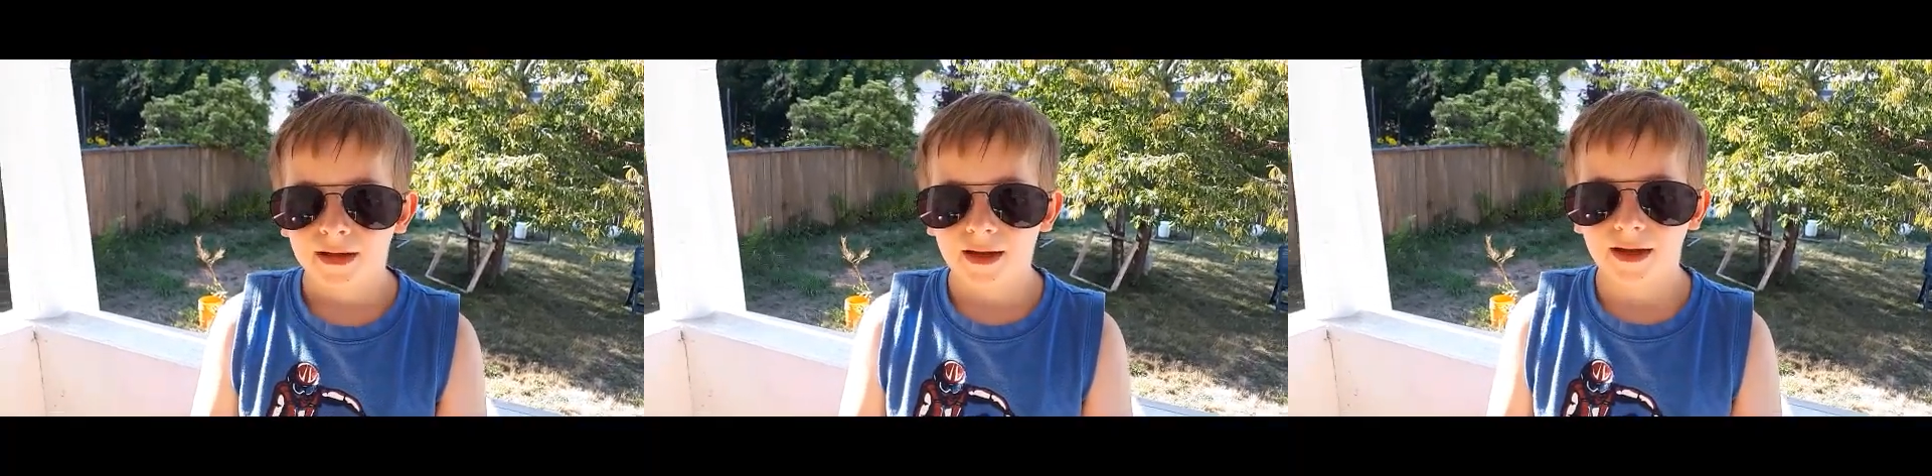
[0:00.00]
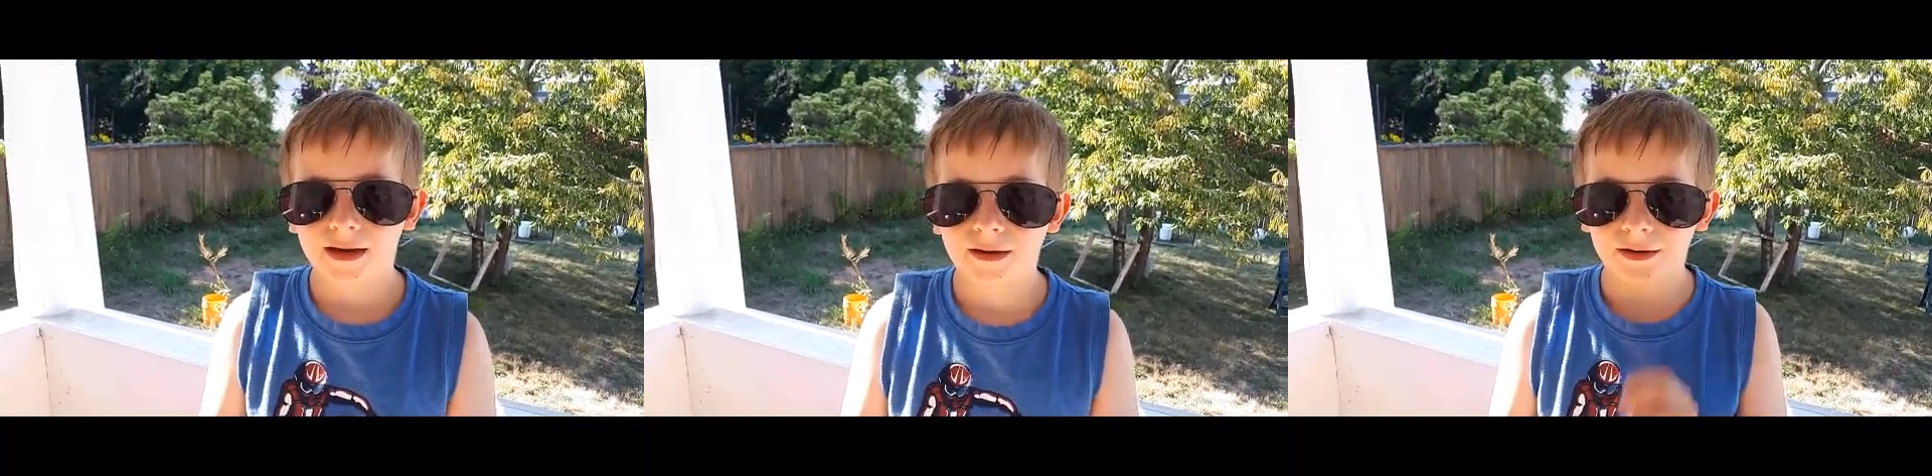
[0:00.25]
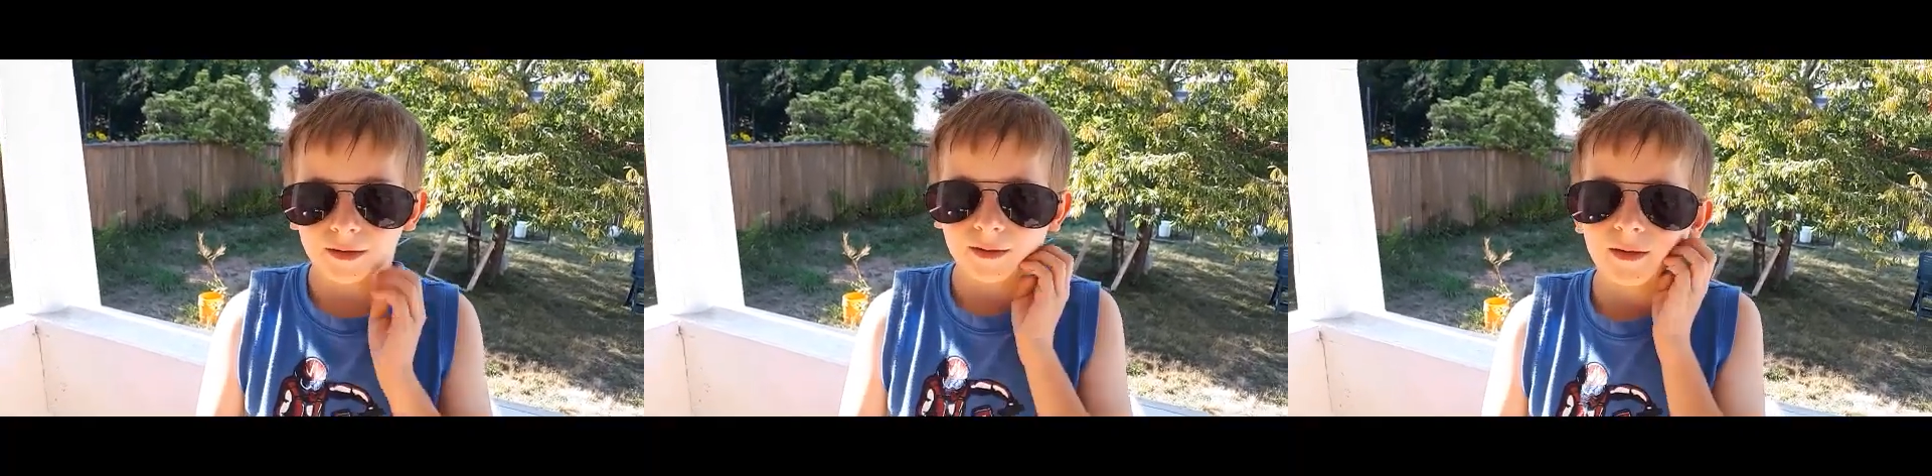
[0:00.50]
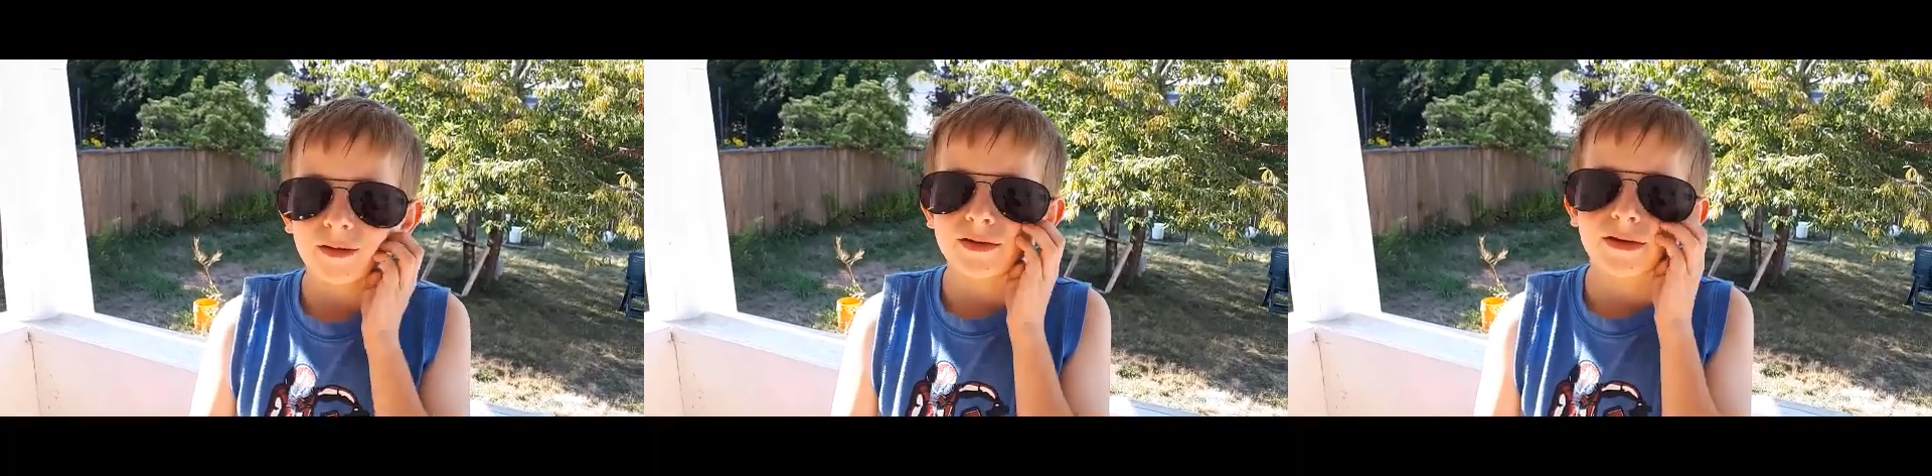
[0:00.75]
And
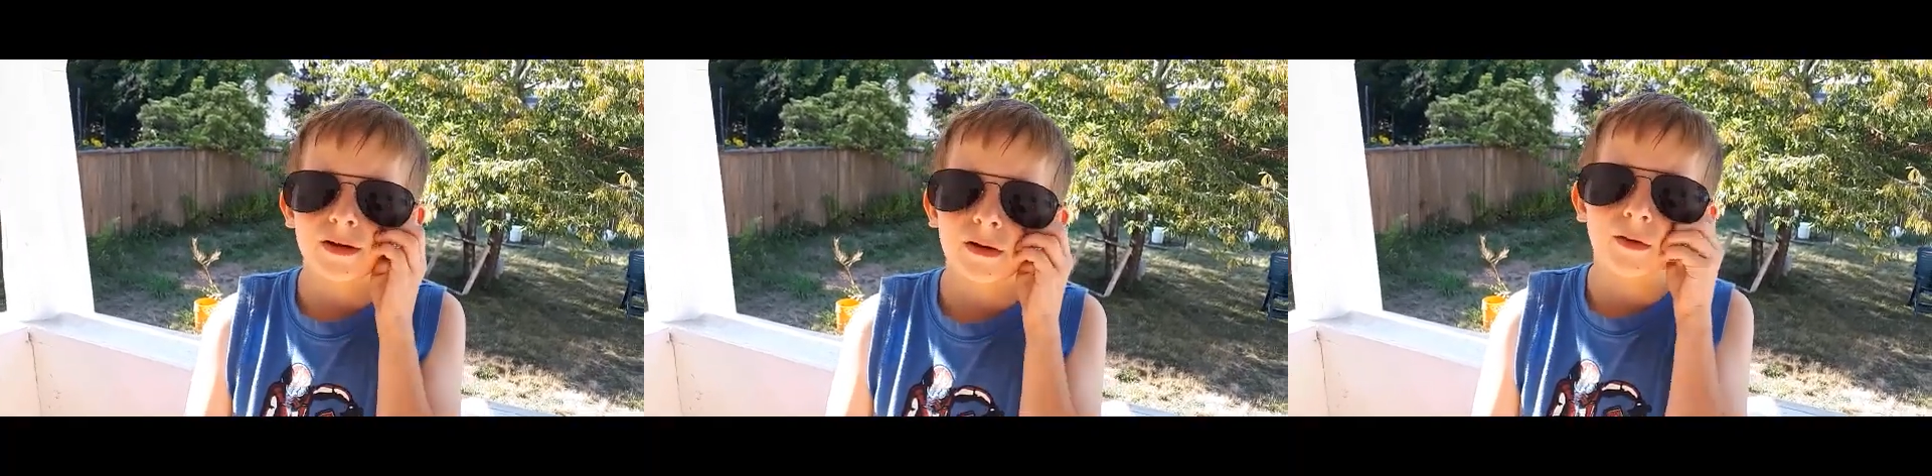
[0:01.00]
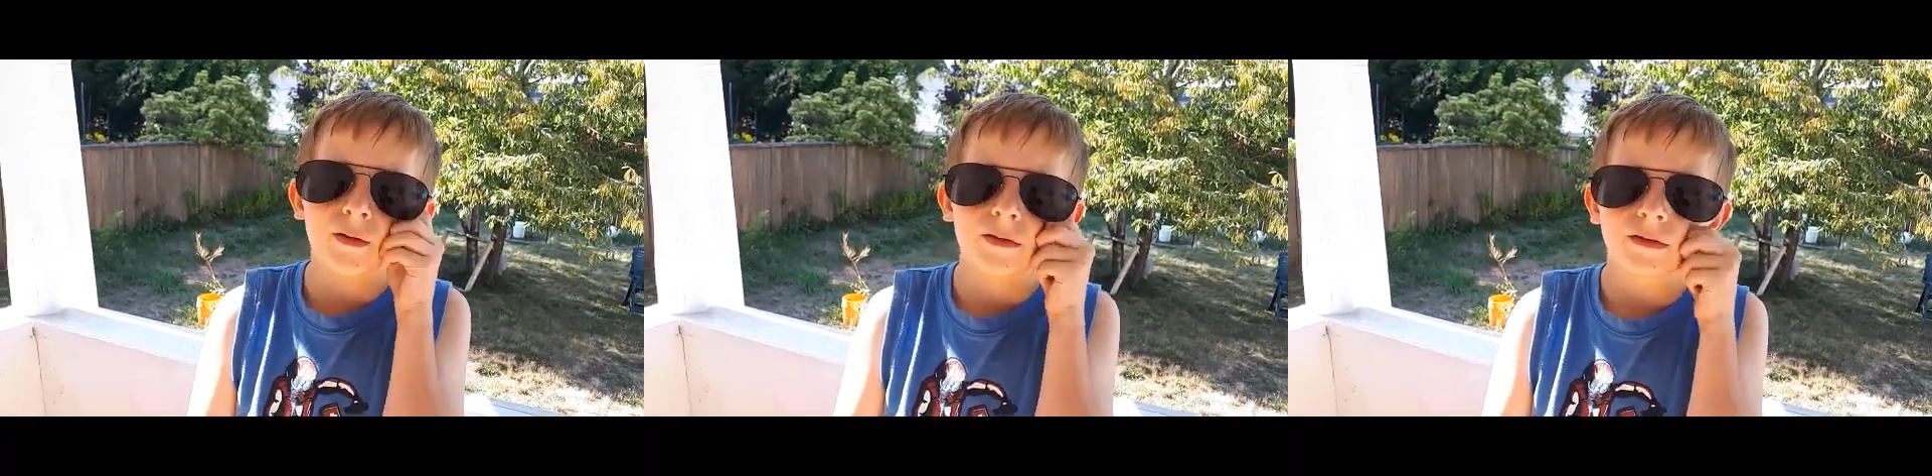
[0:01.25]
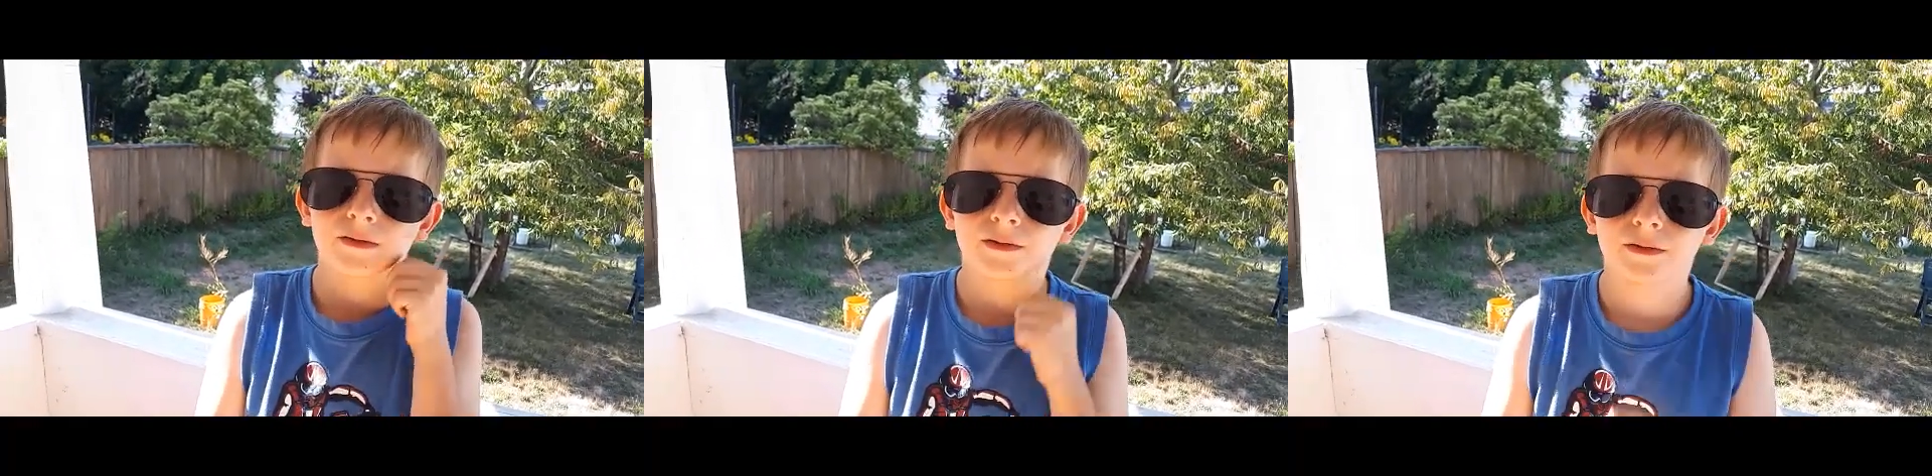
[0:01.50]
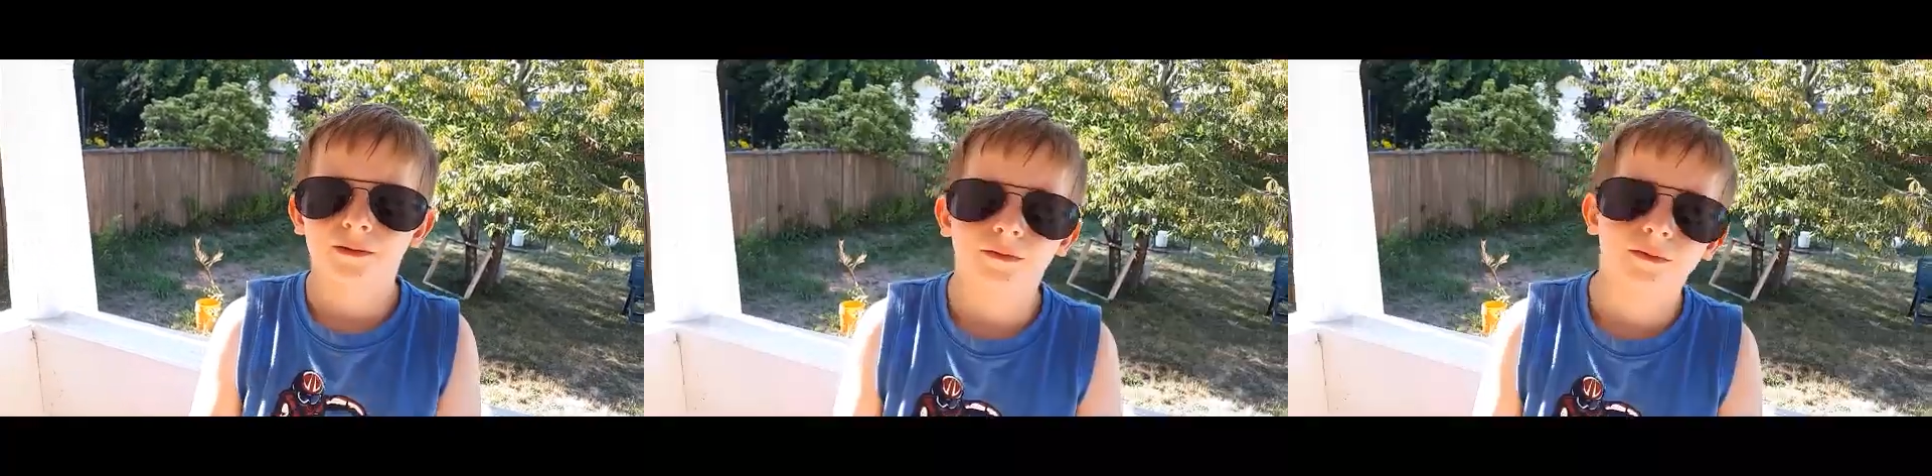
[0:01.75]
also
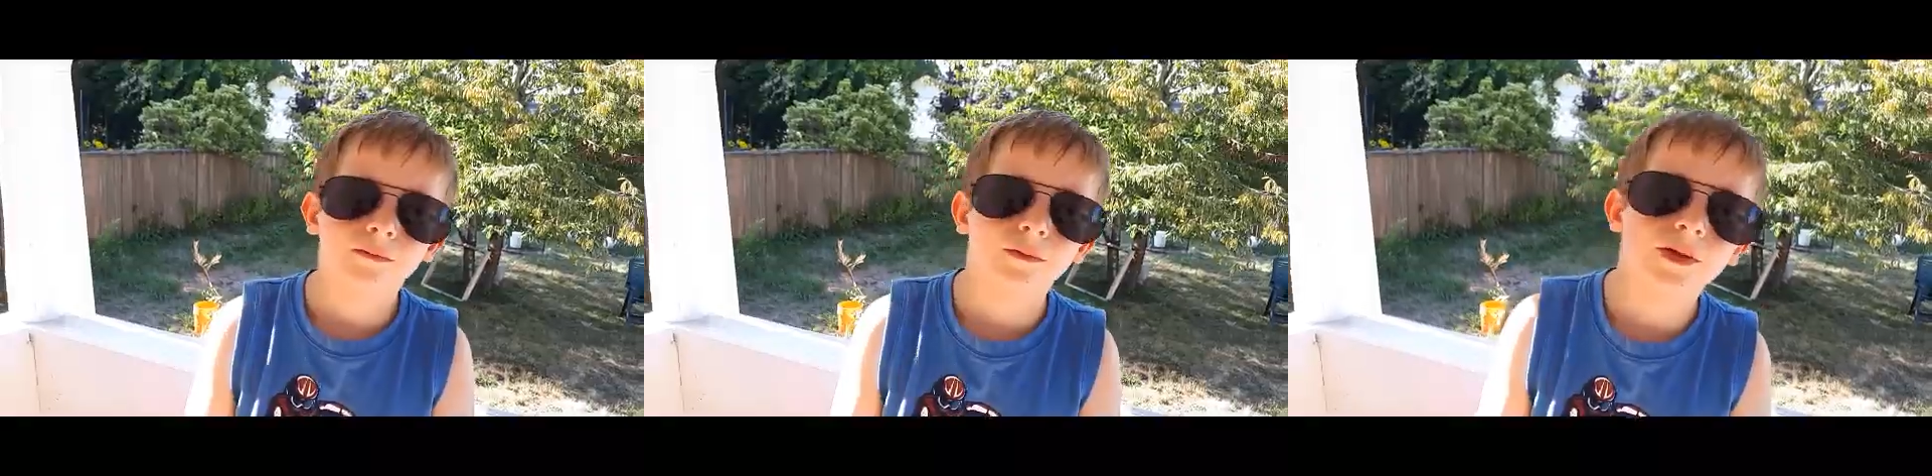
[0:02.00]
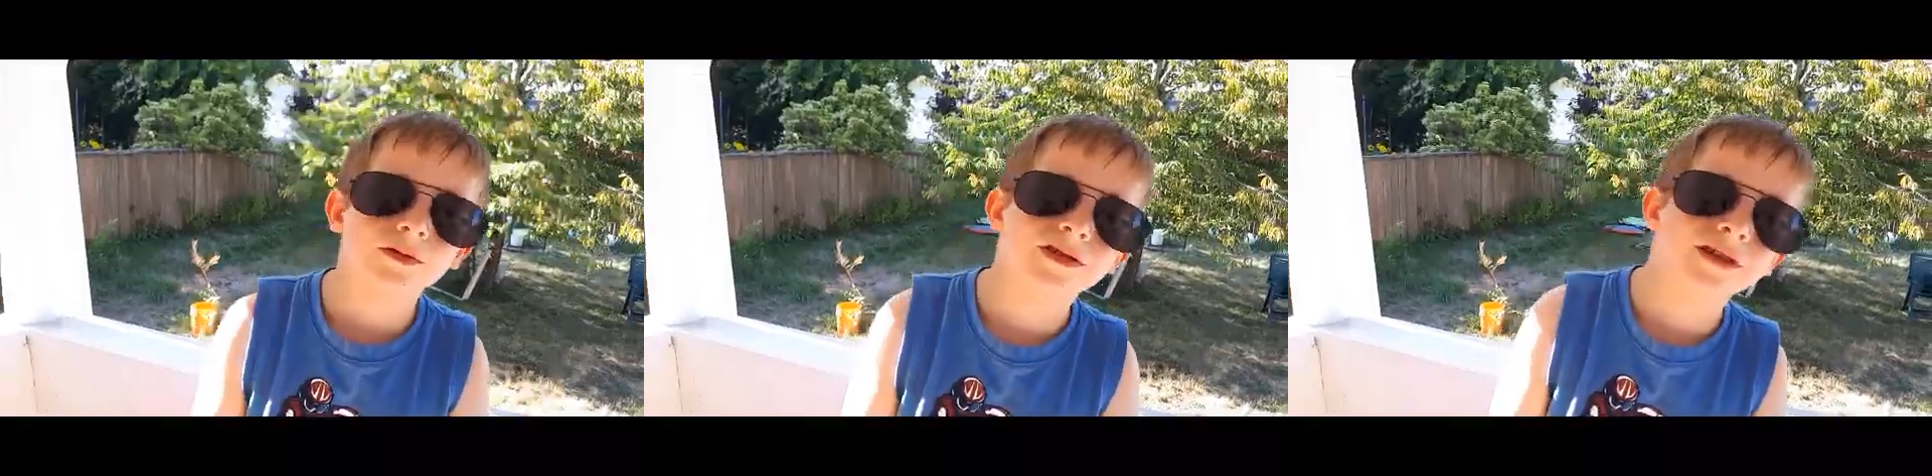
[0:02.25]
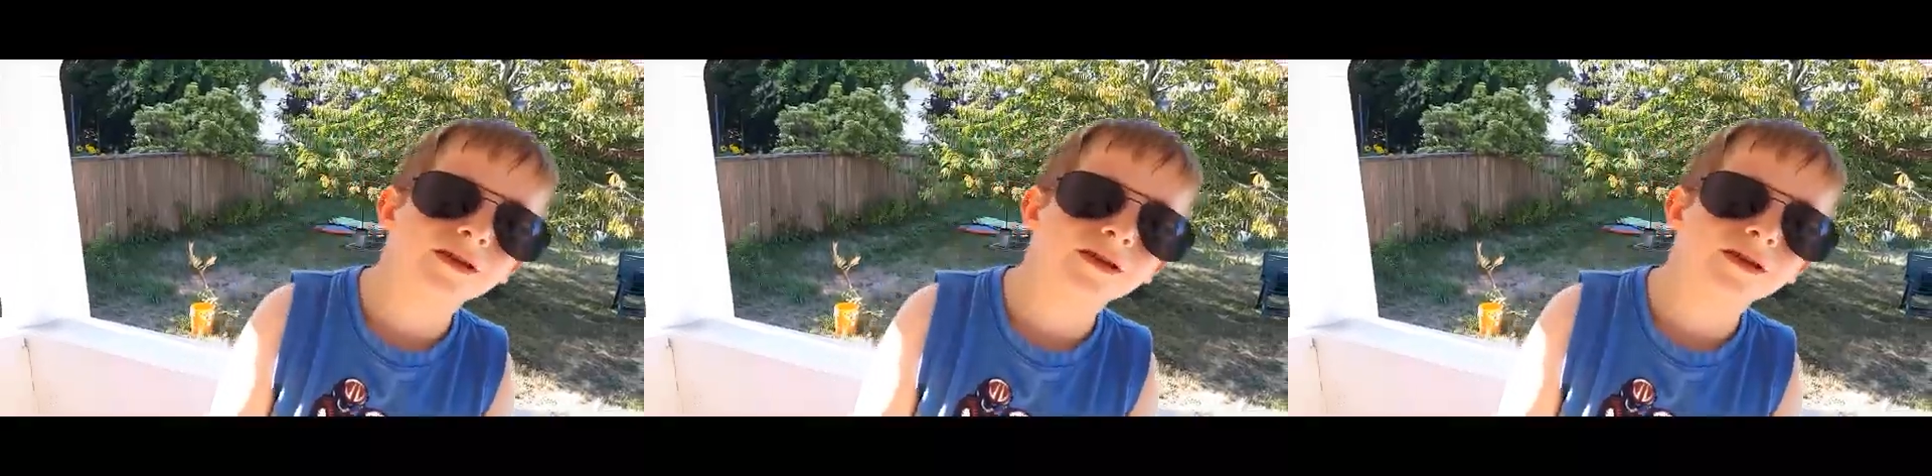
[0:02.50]
what was the